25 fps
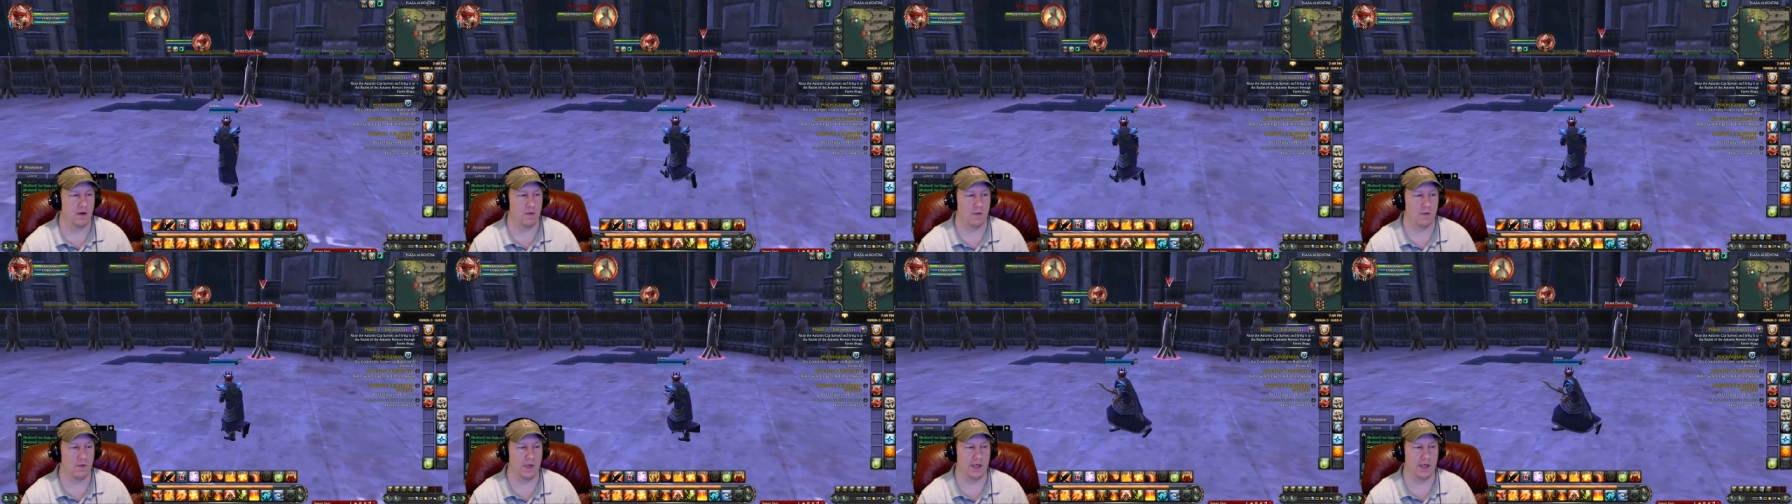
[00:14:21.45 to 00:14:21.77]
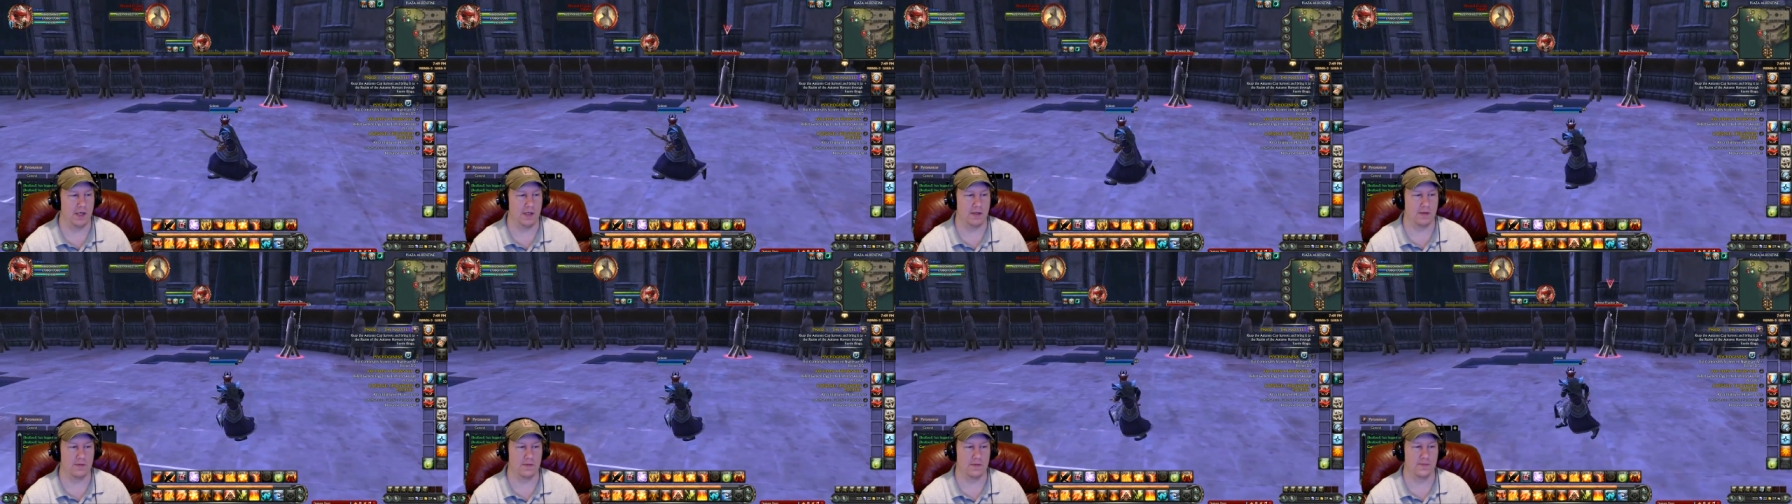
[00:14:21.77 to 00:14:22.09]

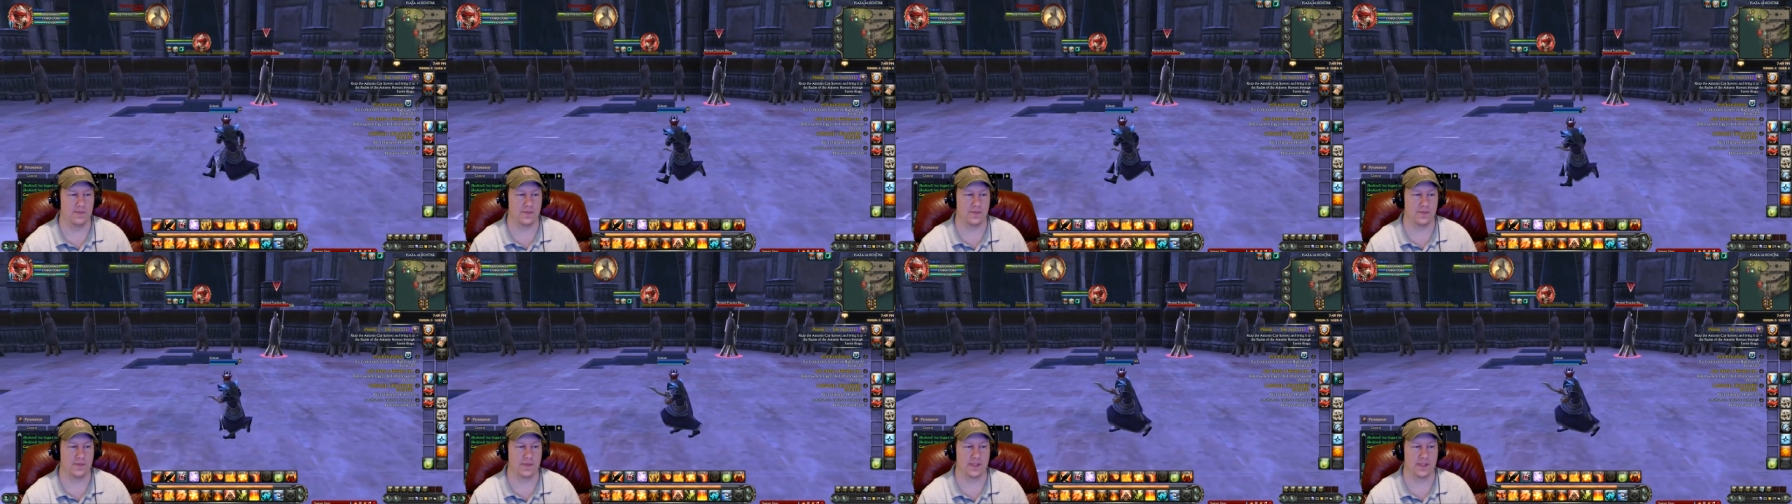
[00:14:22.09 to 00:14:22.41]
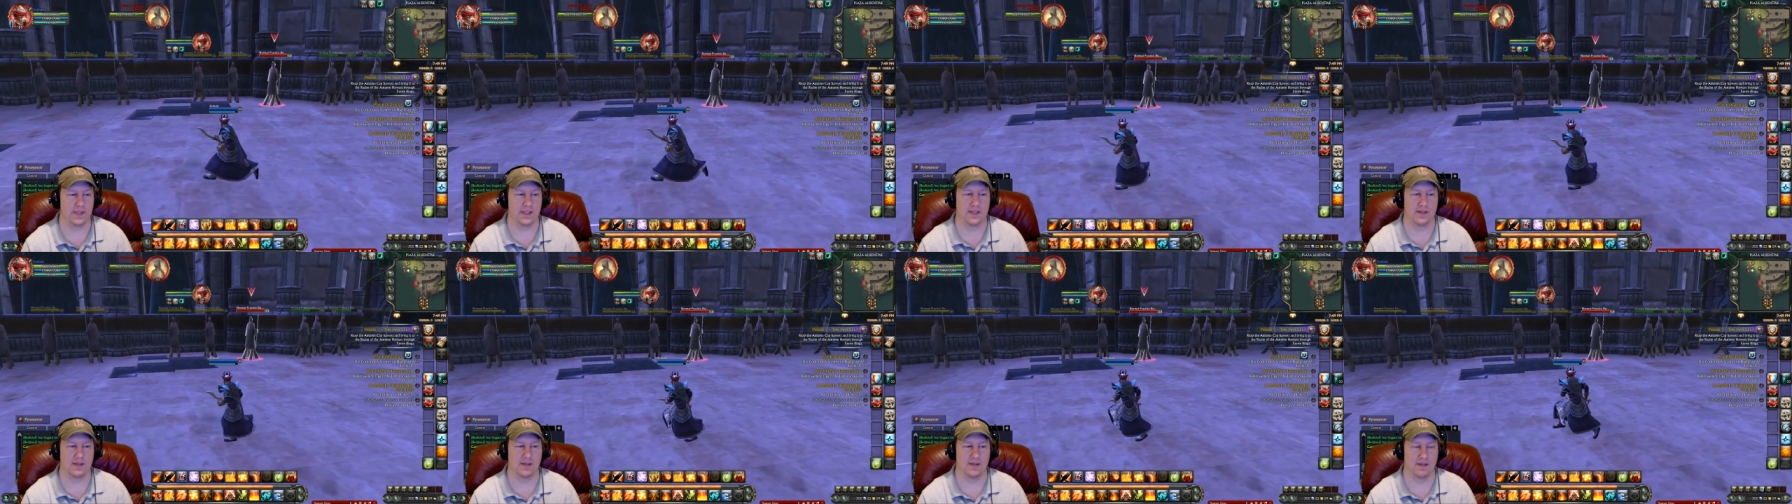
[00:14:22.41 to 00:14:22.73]
Well,
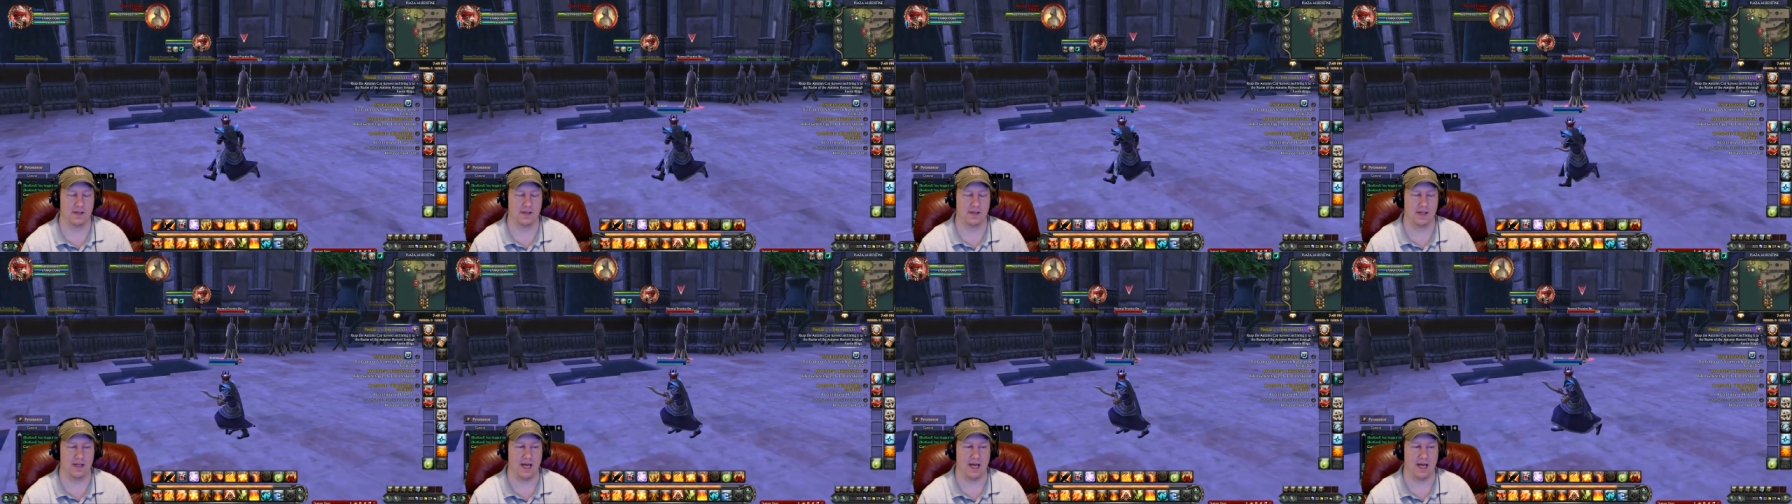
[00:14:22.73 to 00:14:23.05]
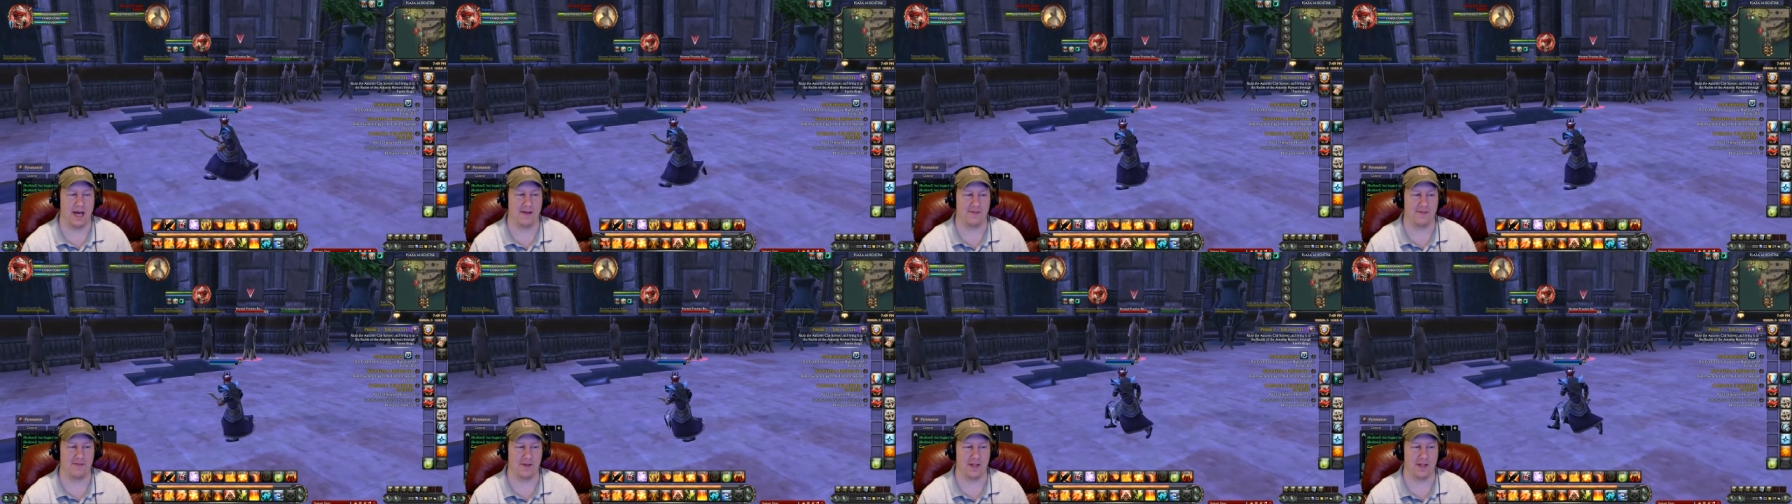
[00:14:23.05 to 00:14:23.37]

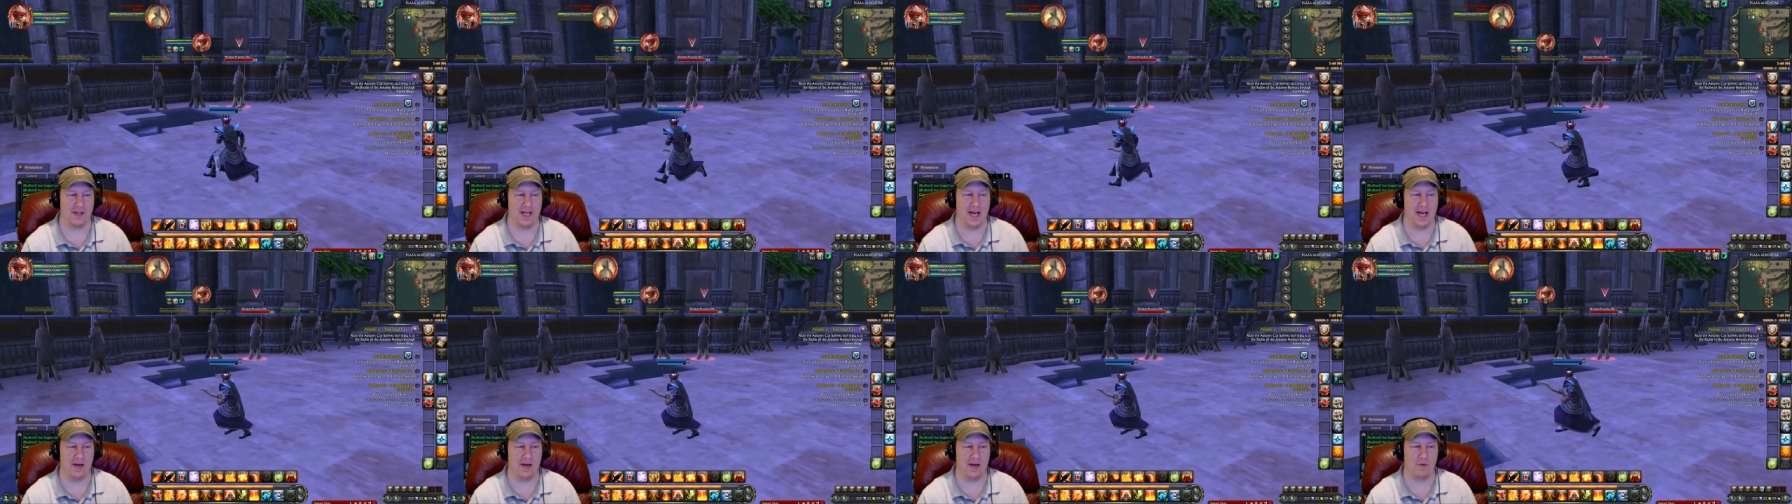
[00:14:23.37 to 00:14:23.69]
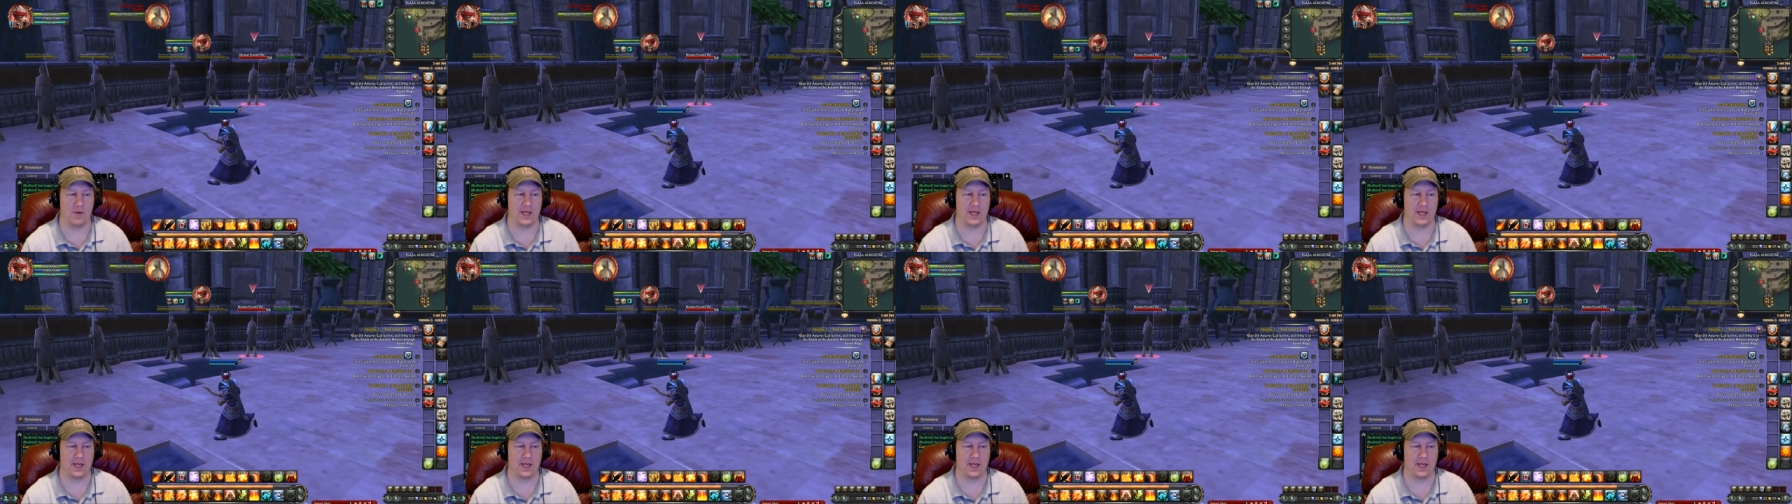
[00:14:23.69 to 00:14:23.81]
after that,